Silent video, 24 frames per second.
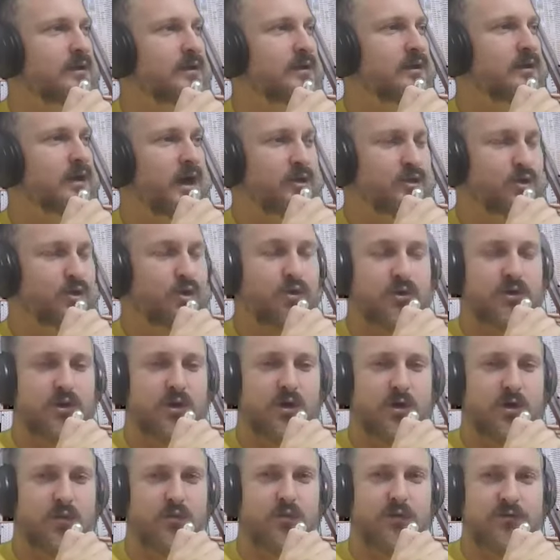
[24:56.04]
I talk a
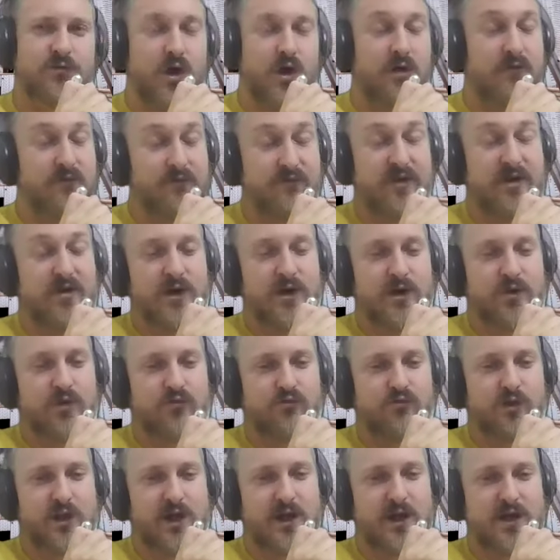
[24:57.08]
lot. We've got a very good
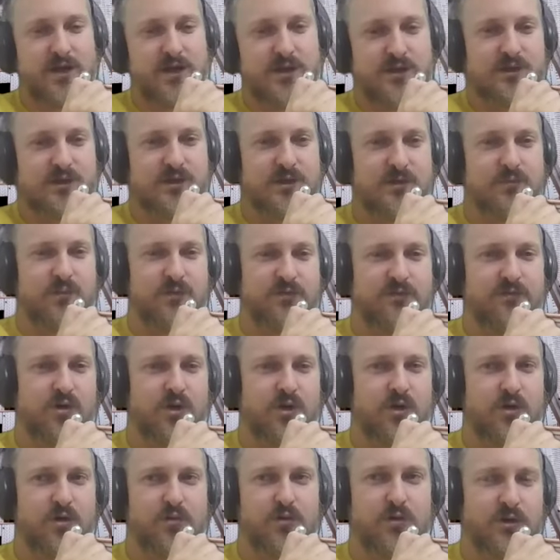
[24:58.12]
relationship with
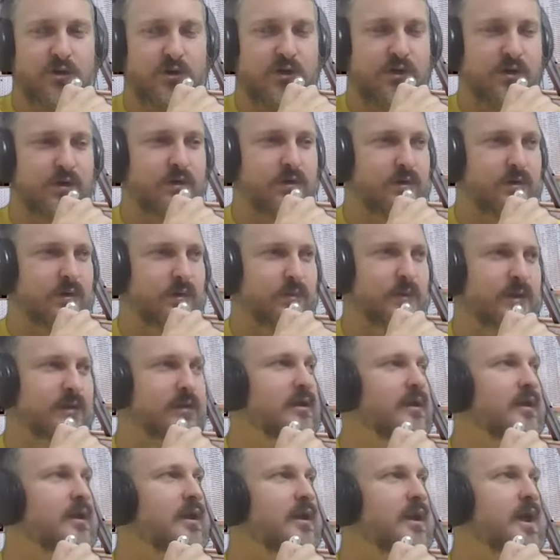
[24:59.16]
Growatt. You know what I mean?
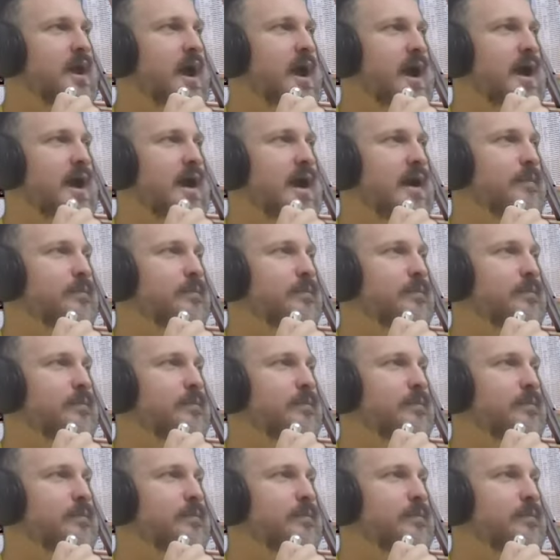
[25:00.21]
Um,